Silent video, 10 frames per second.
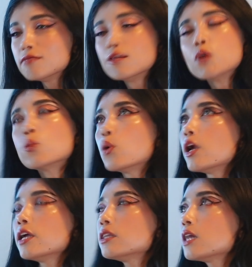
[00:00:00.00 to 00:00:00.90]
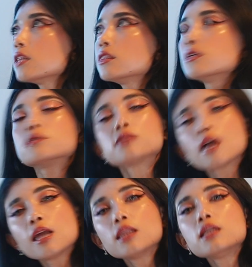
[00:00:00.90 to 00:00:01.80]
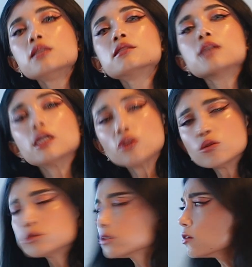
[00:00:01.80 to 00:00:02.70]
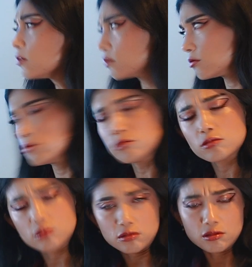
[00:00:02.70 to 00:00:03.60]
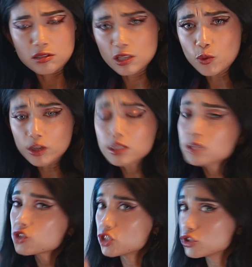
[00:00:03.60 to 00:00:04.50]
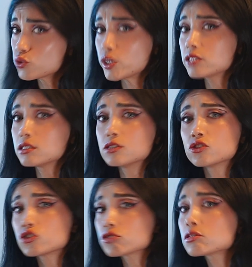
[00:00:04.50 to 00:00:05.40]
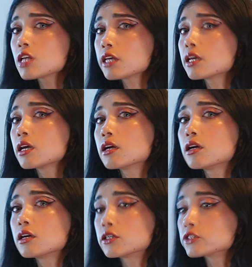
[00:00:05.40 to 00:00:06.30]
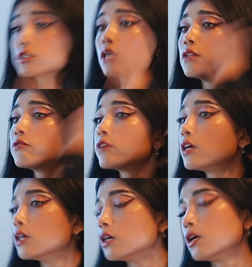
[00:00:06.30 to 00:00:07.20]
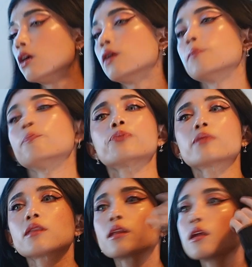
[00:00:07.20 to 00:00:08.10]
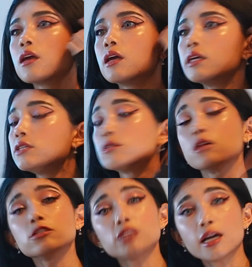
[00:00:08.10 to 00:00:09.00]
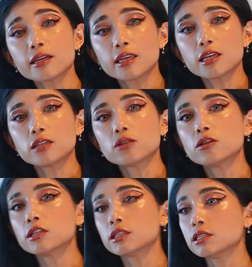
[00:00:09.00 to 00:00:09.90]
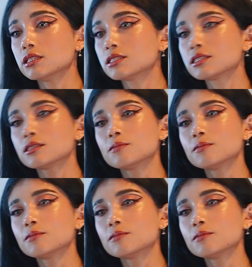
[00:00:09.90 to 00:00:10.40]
the way that the stylist and also the way that she dresses, just like herself, um, is not tacky at all. It's